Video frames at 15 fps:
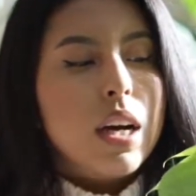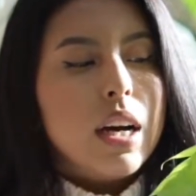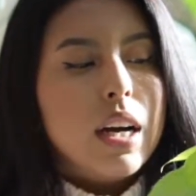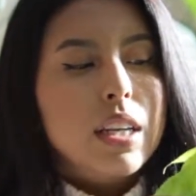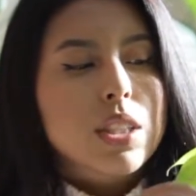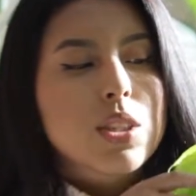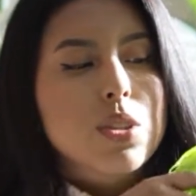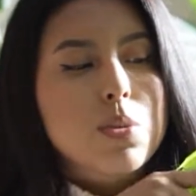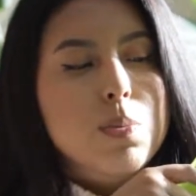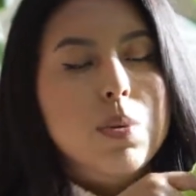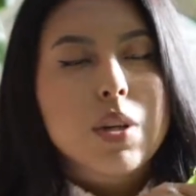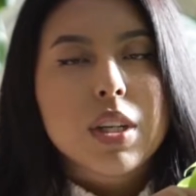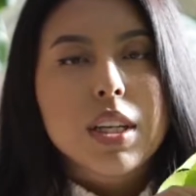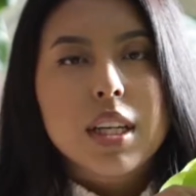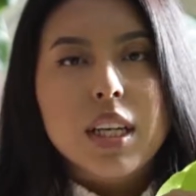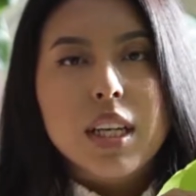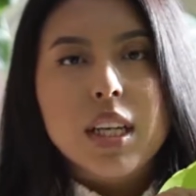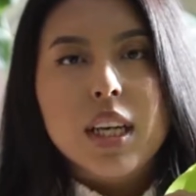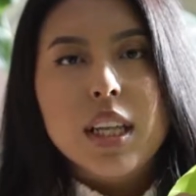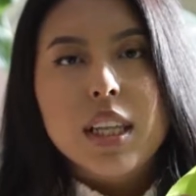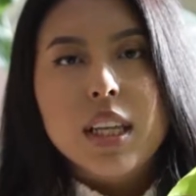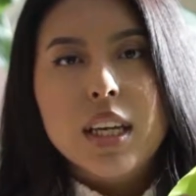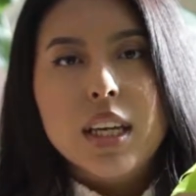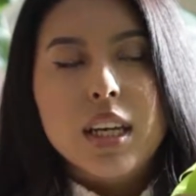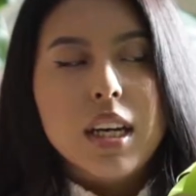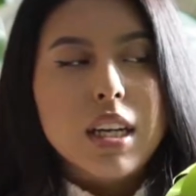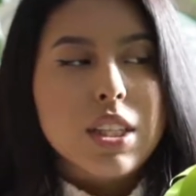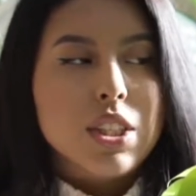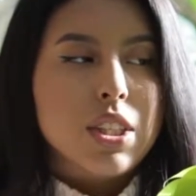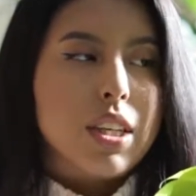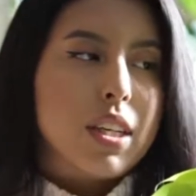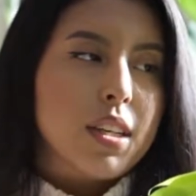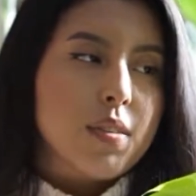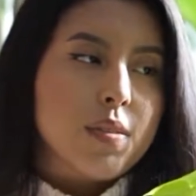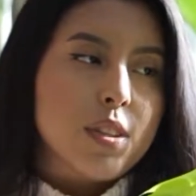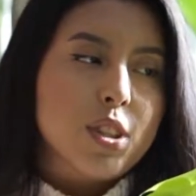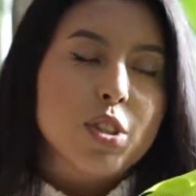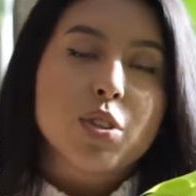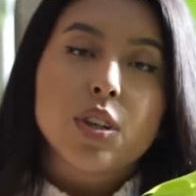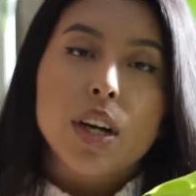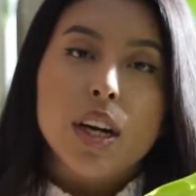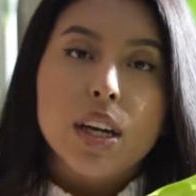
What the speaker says: I put it in and then I check if it's dry.